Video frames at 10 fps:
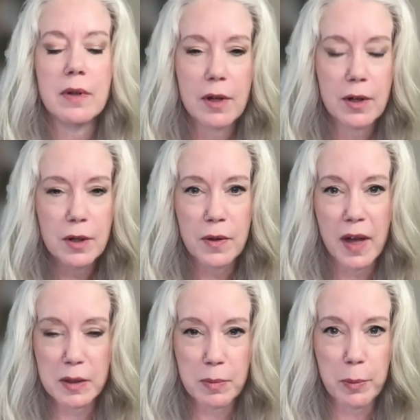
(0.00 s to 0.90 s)
So
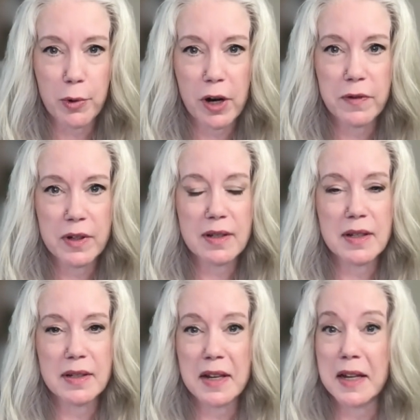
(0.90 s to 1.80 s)
that's my preface to
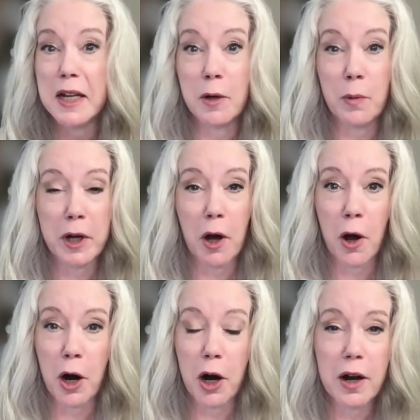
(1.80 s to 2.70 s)
say, here we
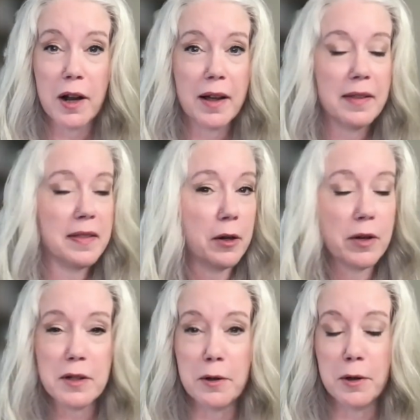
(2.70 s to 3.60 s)
are. There is
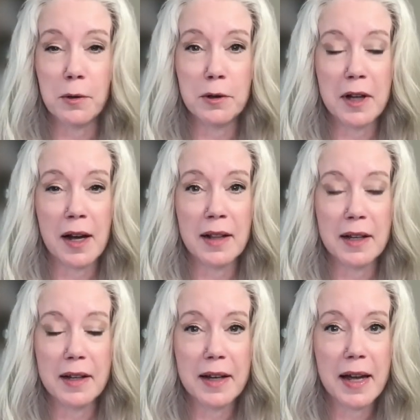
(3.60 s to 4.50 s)
no Golden Gala,
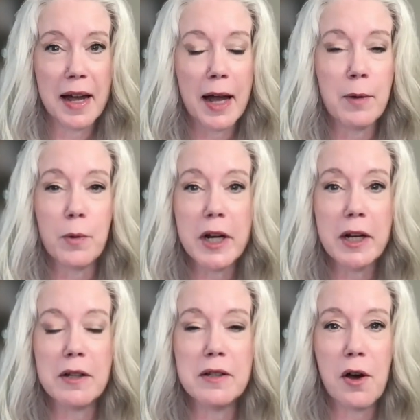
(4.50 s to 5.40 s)
and we're here to
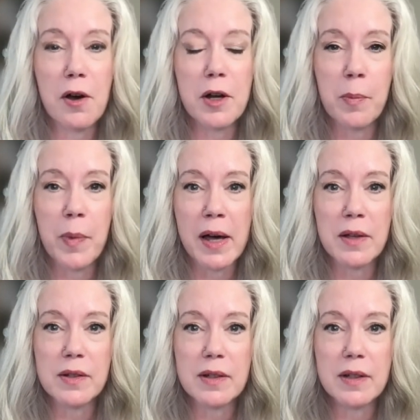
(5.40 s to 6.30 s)
talk about
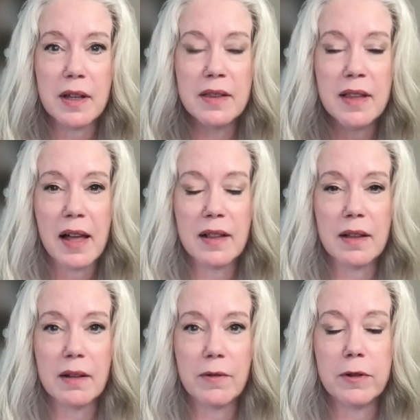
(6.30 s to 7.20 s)
that
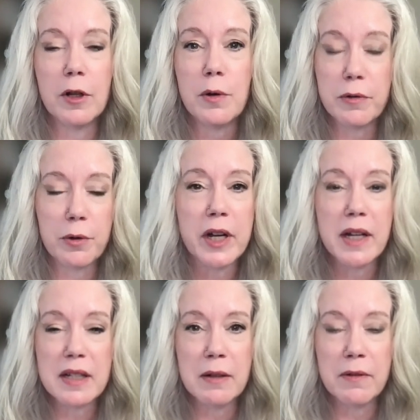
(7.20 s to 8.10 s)
flow of
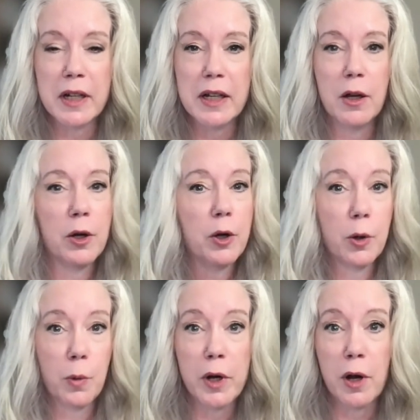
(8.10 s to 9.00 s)
creativity, who
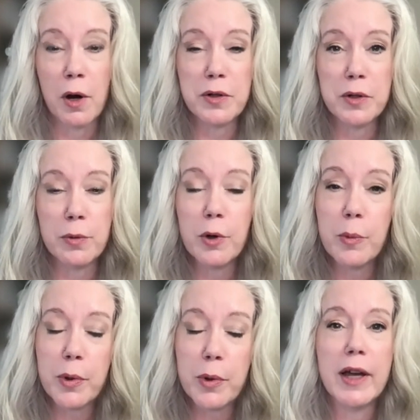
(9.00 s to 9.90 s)
we are as a group,
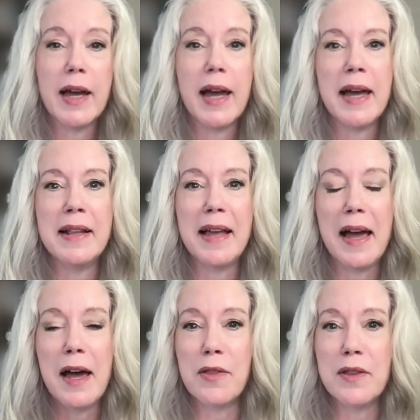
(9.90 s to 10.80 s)
and how
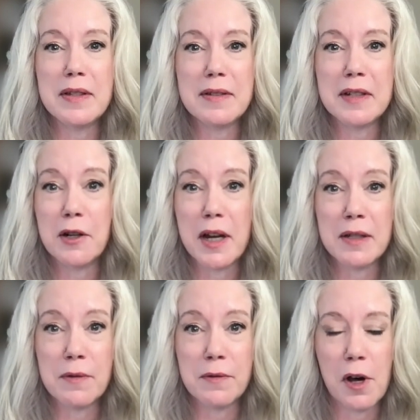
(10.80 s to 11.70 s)
this year has
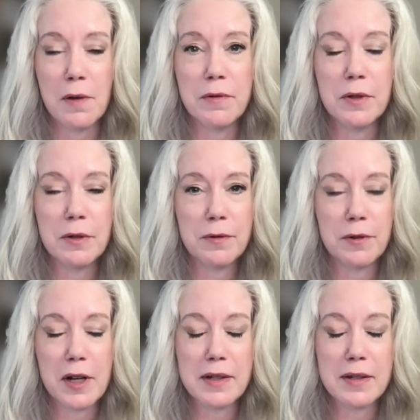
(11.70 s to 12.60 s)
evolved for
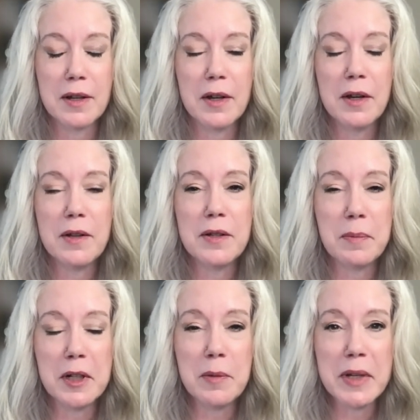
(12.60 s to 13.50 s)
us. So I'm going
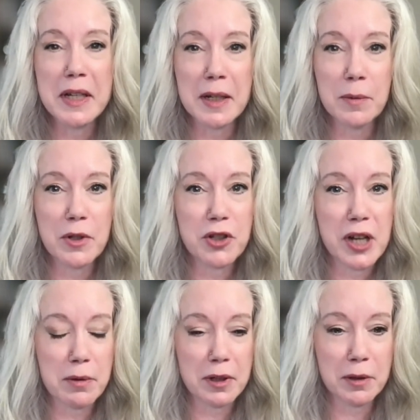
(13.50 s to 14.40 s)
to begin with
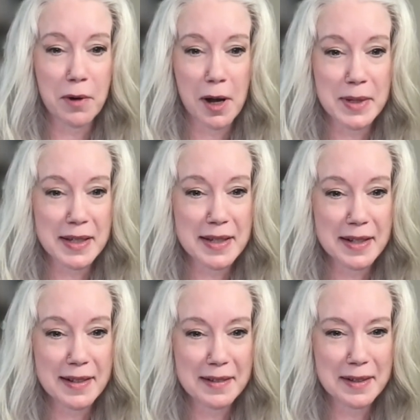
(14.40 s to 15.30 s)
Jacqueline Robinson.
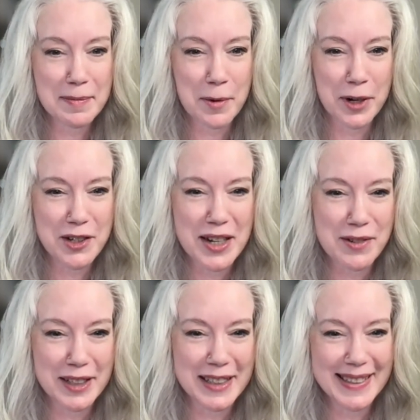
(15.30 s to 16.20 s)
Morning,
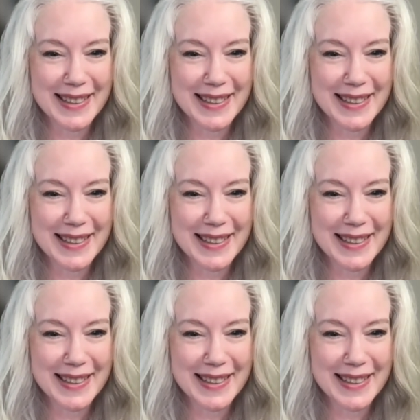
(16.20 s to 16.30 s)
Jacqueline.